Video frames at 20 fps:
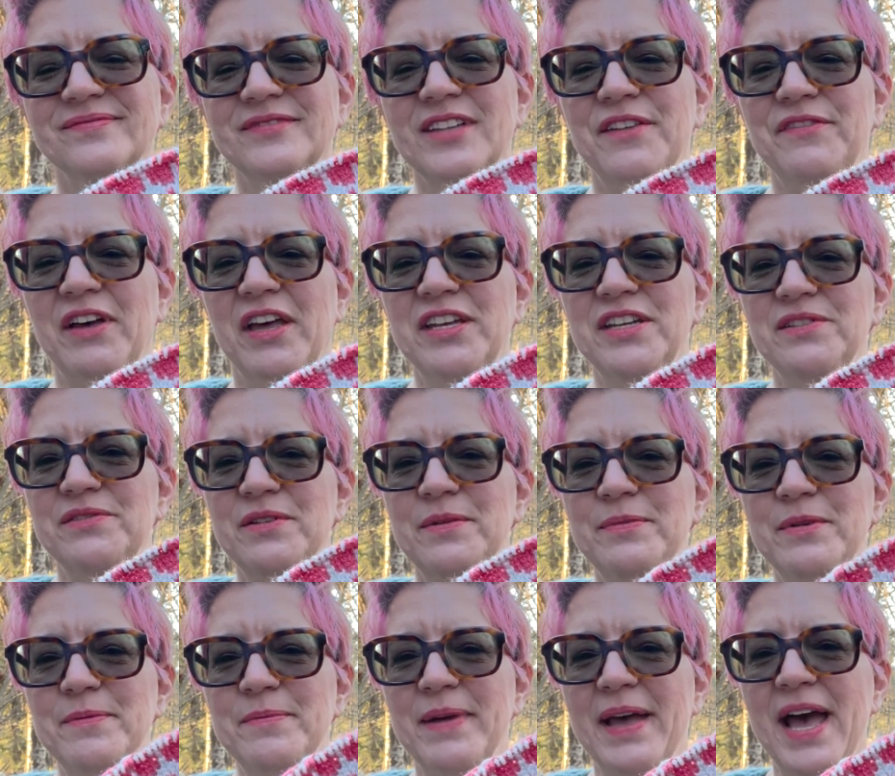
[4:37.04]
I've had to rip
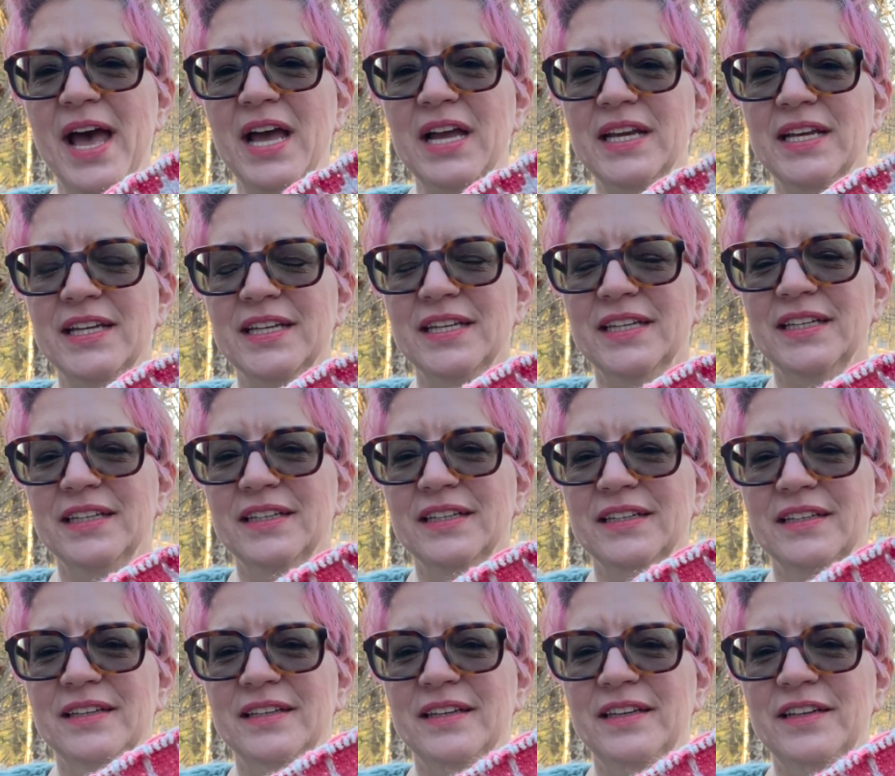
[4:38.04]
it back
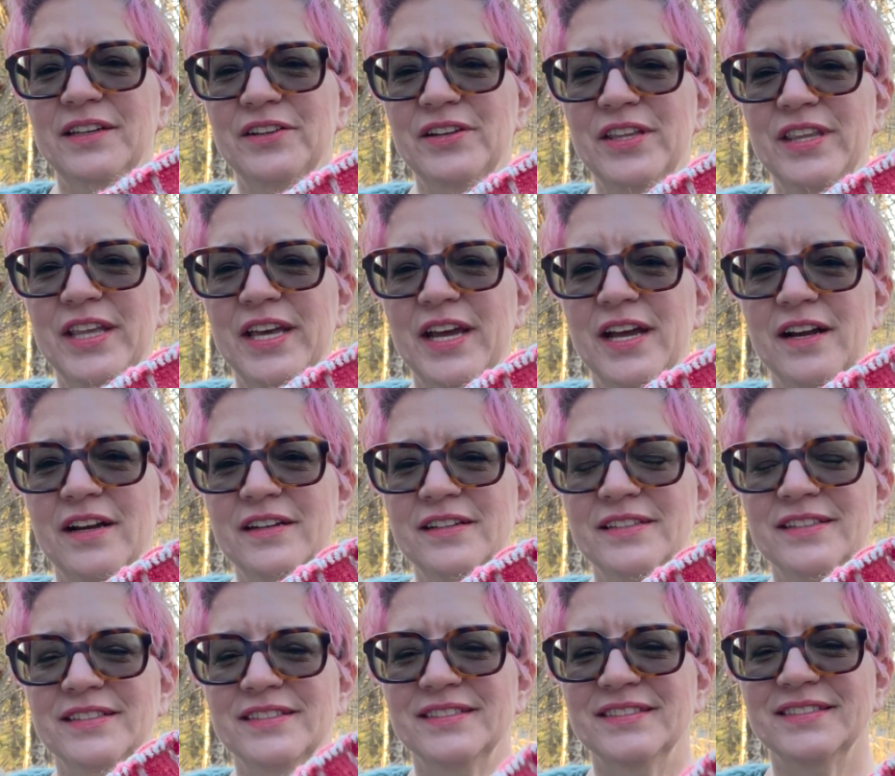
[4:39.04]
here and there,
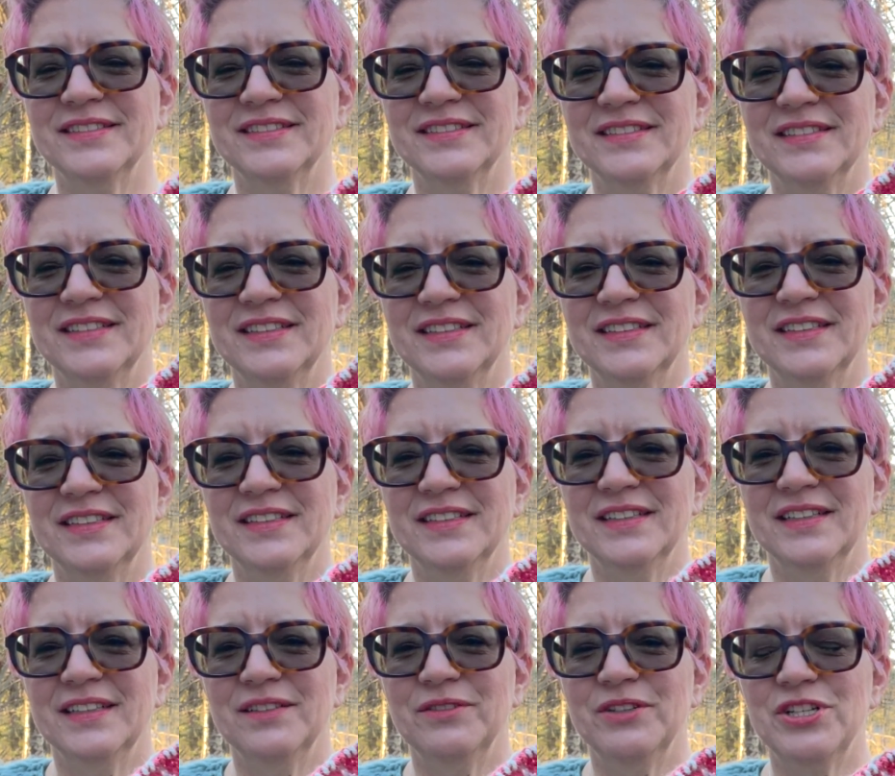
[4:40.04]

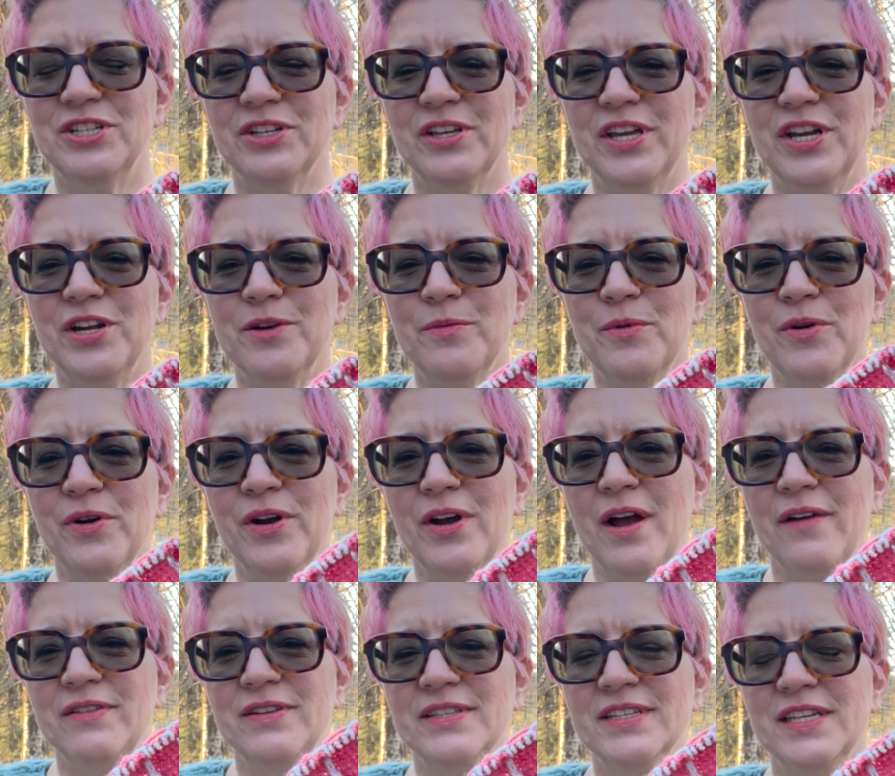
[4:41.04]
which you'll hear more
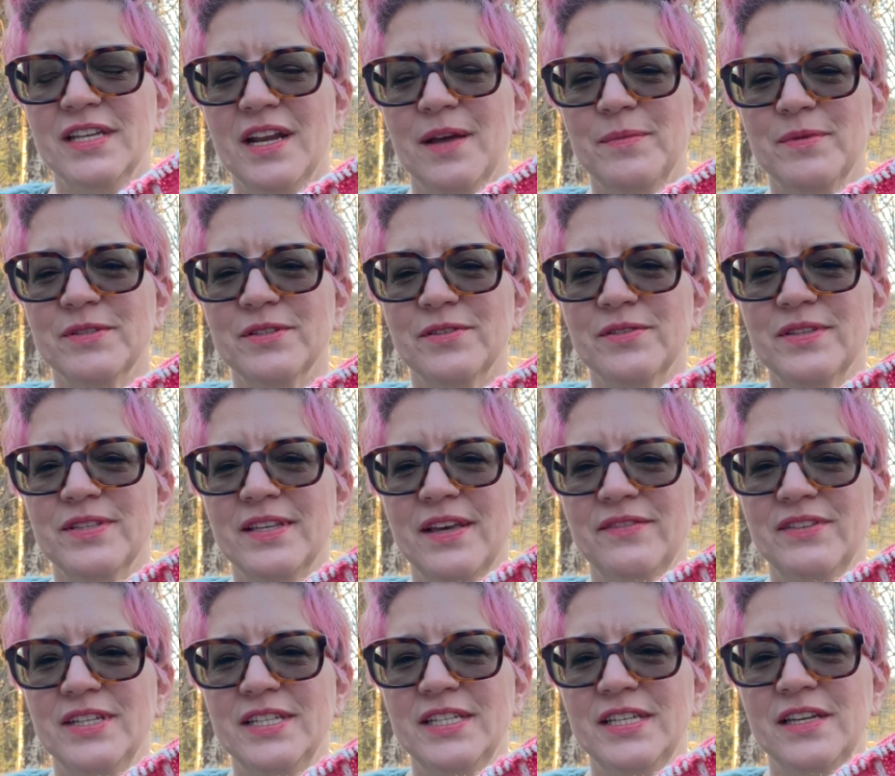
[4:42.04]
obviously in episode
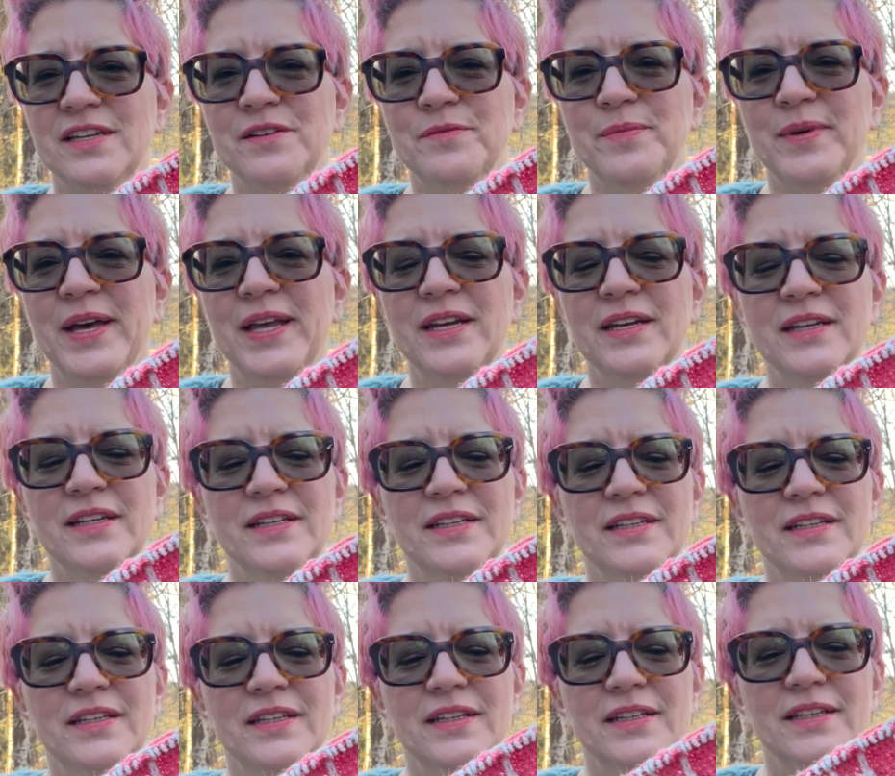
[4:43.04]
17, but
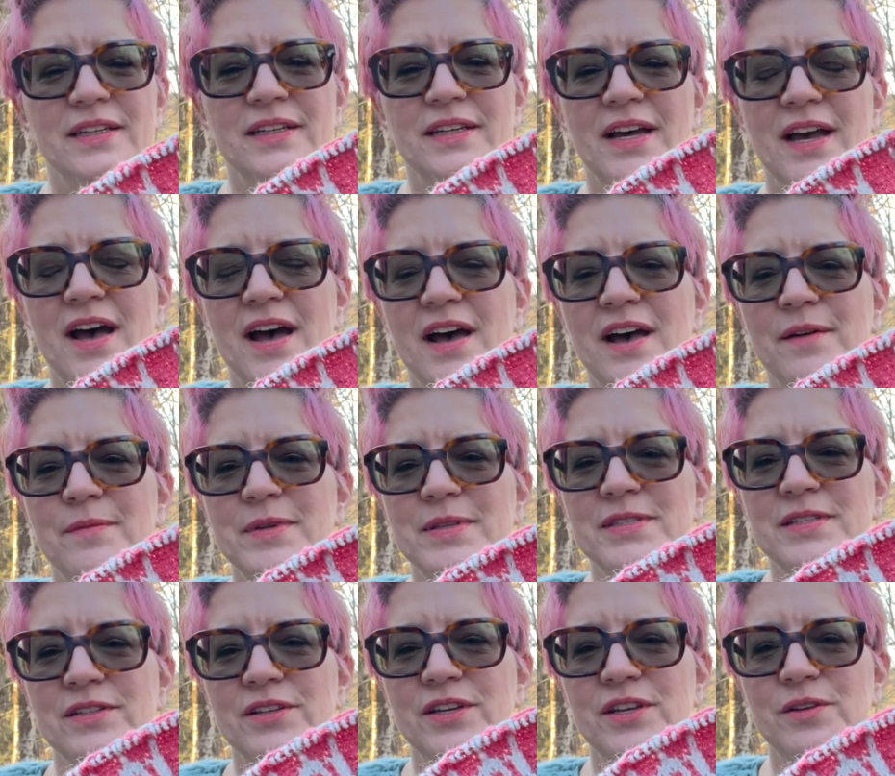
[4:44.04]

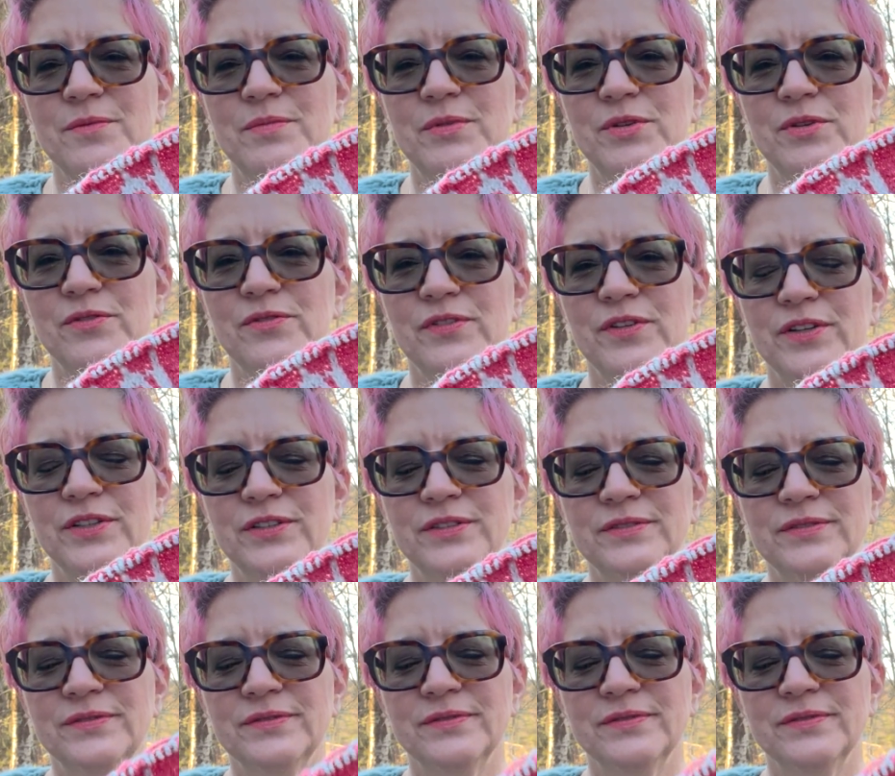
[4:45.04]
it's looking beautiful.